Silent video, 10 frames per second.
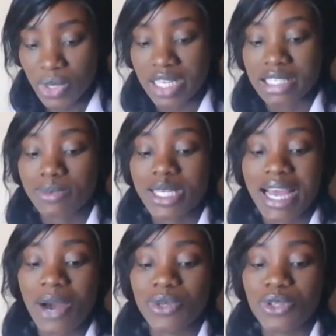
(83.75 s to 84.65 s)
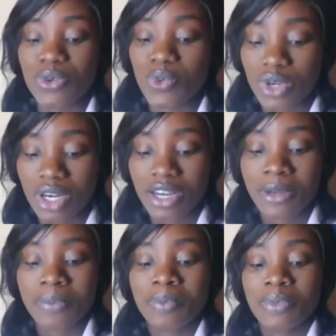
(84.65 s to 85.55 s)
and explain how your work
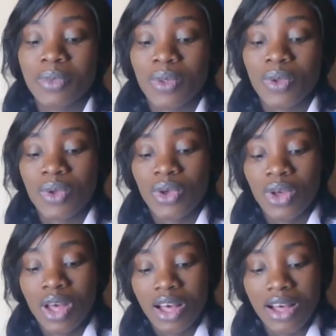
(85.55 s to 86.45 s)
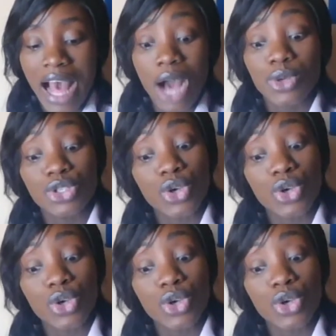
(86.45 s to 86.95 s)
or